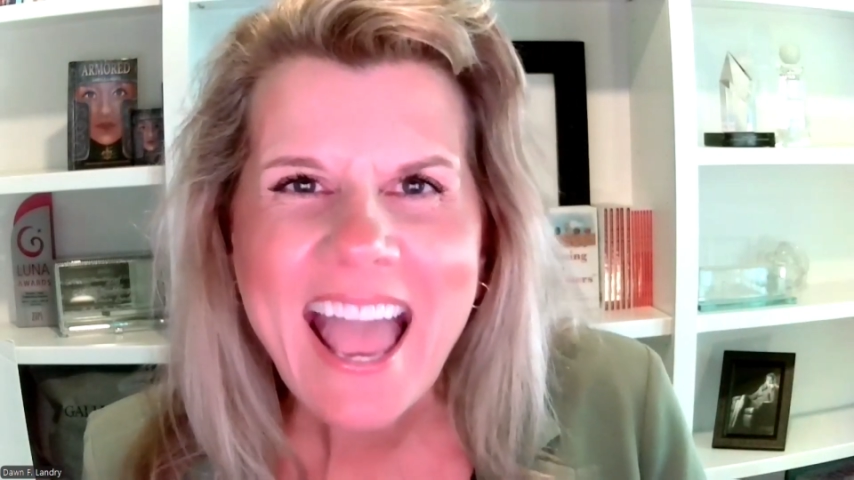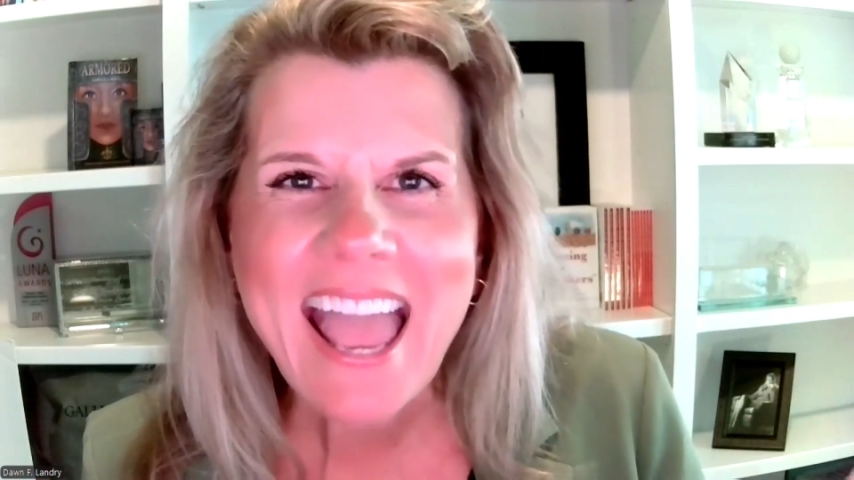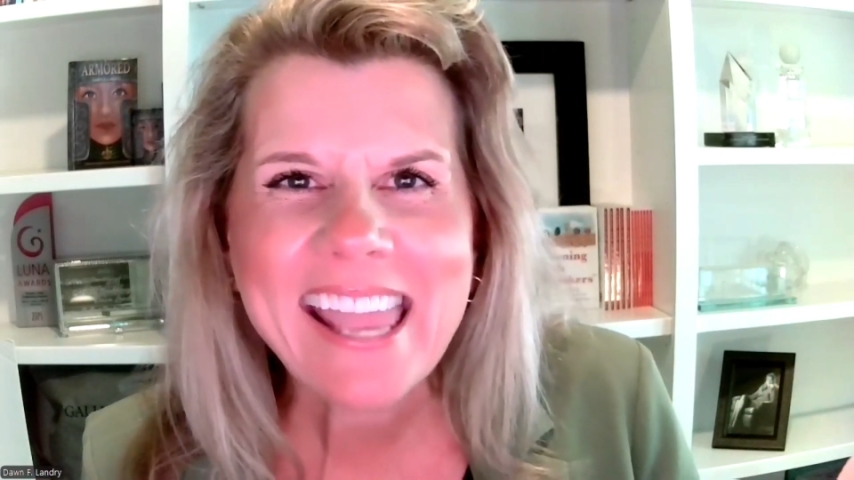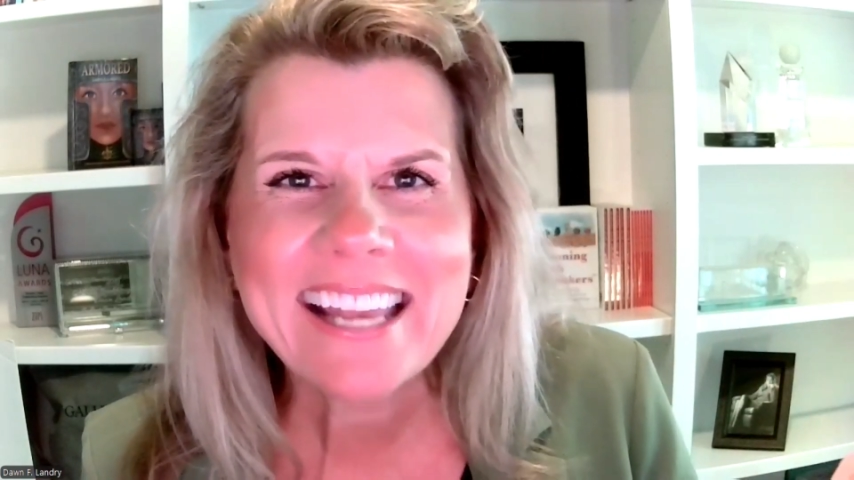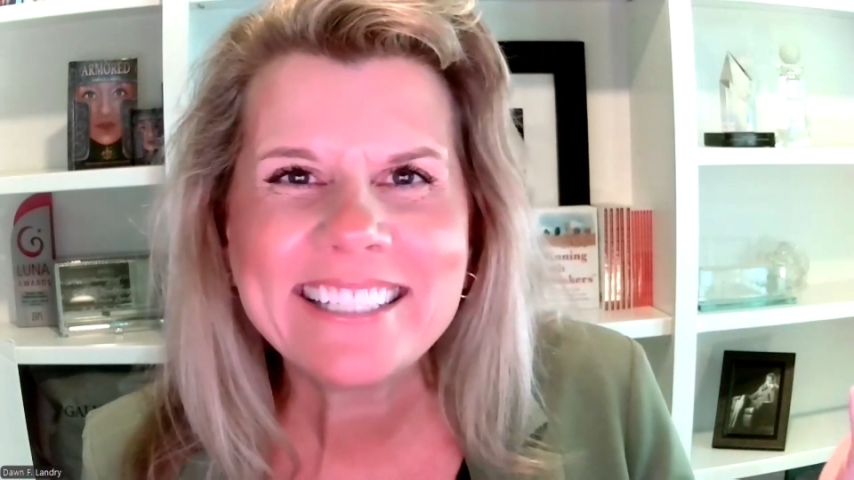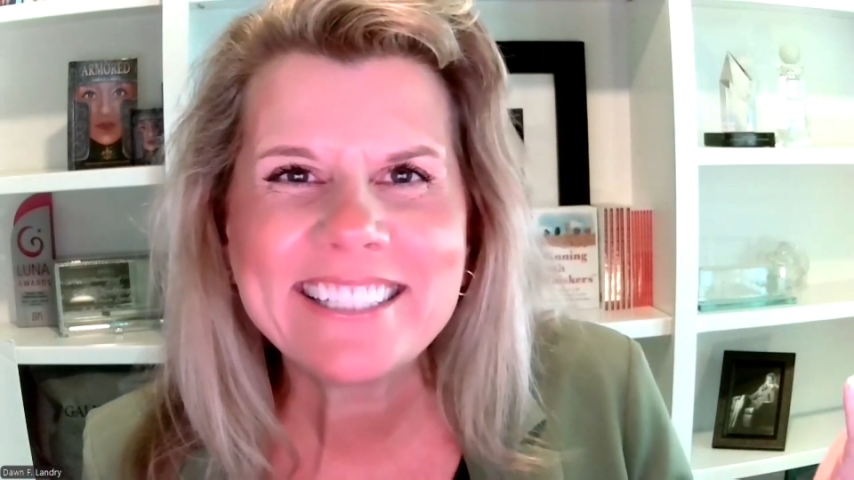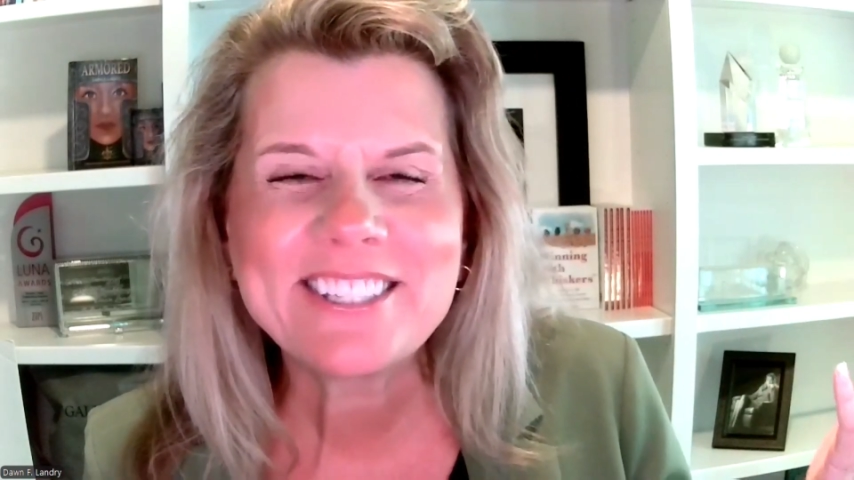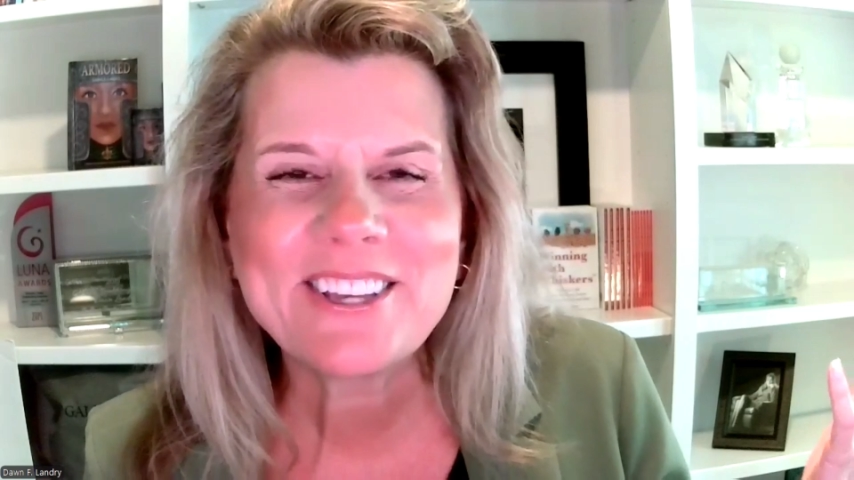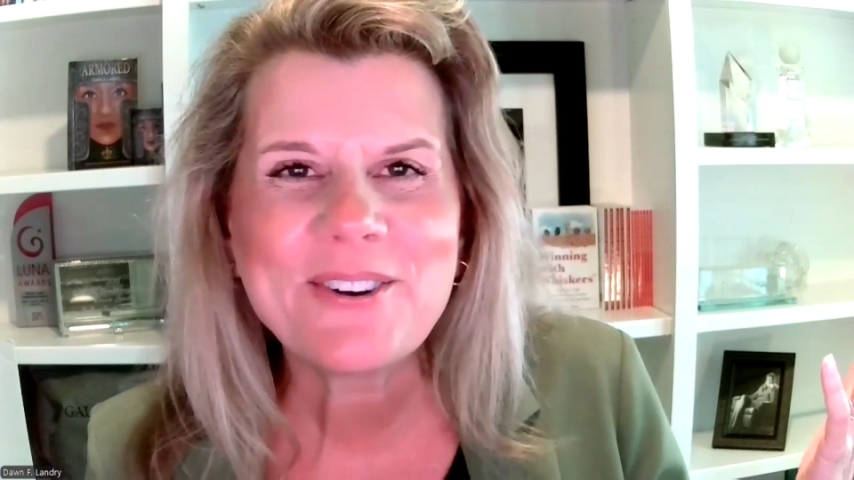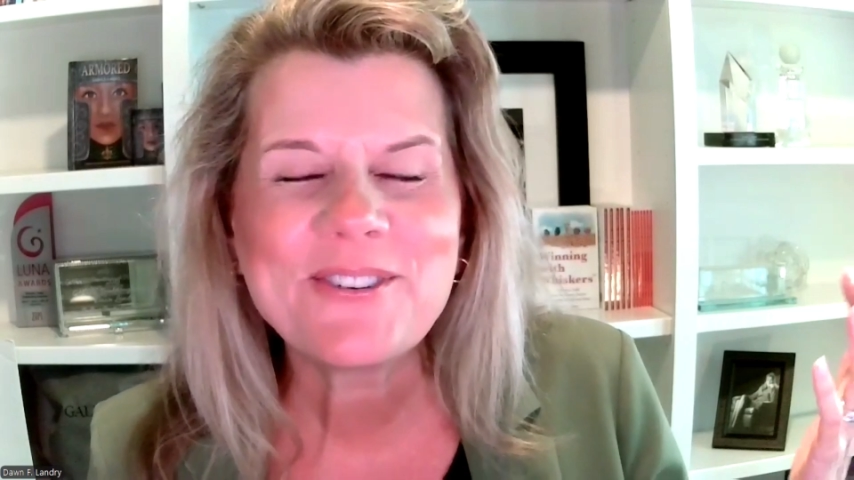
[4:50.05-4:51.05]
And
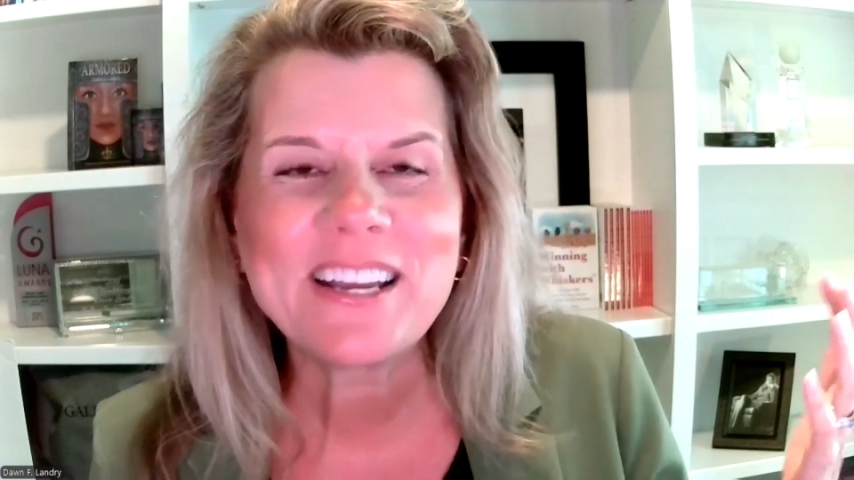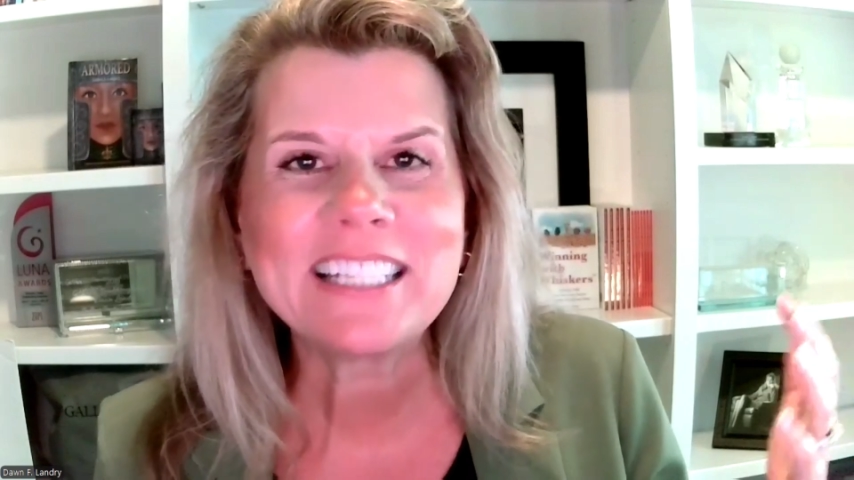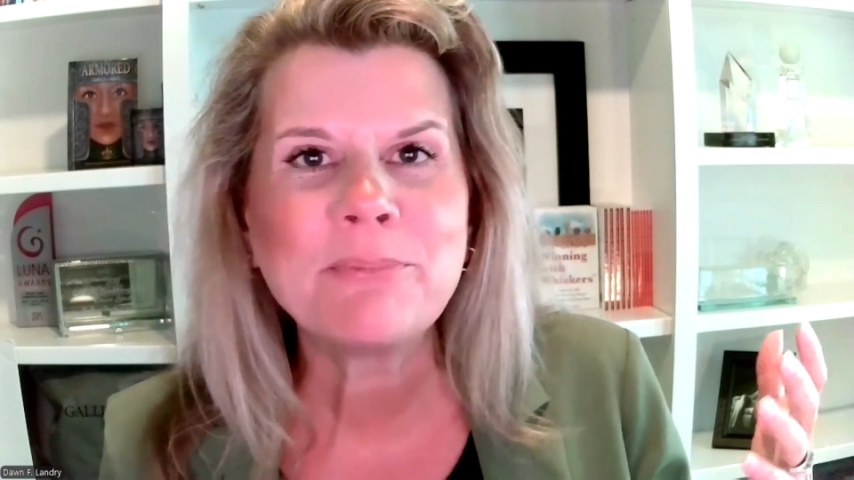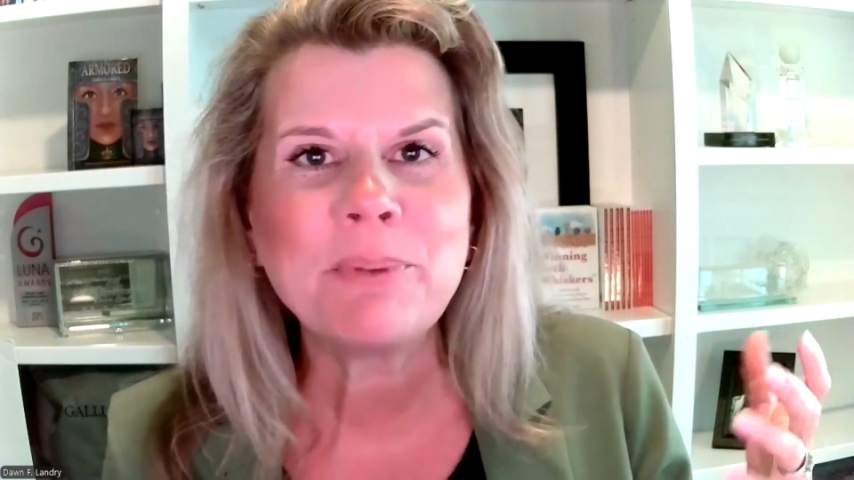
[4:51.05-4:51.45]
so it's